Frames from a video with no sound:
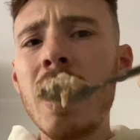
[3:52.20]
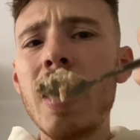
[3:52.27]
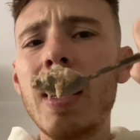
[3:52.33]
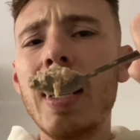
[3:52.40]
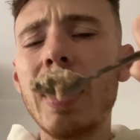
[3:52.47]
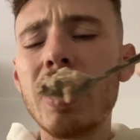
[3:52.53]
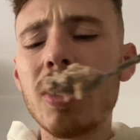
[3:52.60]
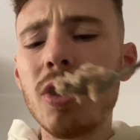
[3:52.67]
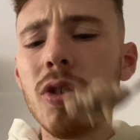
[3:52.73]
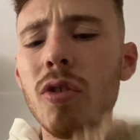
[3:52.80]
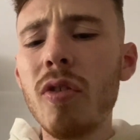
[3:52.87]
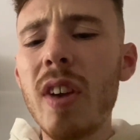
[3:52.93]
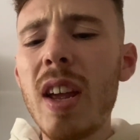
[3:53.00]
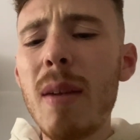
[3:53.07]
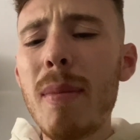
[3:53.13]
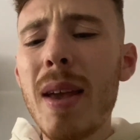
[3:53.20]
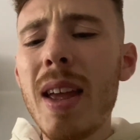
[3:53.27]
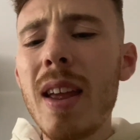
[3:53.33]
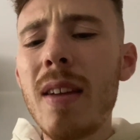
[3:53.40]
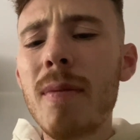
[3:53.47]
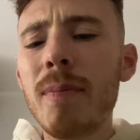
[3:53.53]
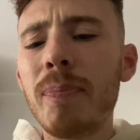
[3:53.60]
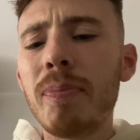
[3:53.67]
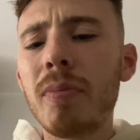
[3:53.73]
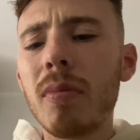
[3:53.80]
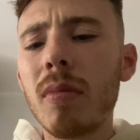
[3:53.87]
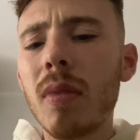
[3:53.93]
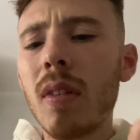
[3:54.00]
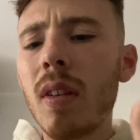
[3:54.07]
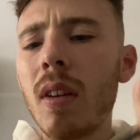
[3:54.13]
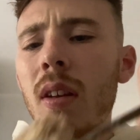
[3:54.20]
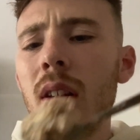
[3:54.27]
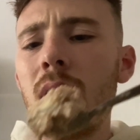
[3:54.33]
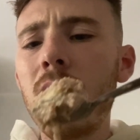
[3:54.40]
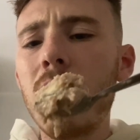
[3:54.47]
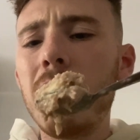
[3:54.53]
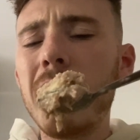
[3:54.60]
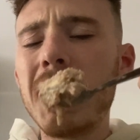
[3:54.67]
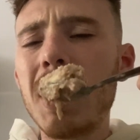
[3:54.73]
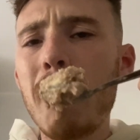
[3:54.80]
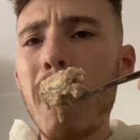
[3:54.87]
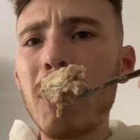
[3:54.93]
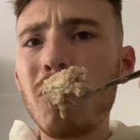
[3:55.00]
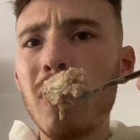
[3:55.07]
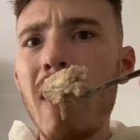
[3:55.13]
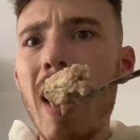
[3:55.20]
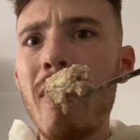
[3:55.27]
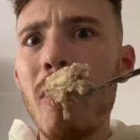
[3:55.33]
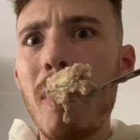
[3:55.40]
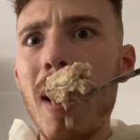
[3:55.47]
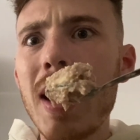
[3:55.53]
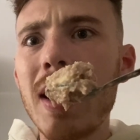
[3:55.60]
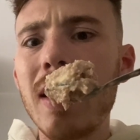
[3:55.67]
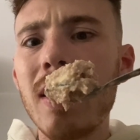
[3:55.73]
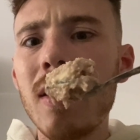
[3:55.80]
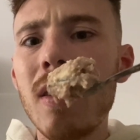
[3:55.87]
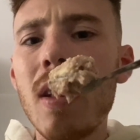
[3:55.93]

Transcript: It's creamy. This is the best one I've ever made.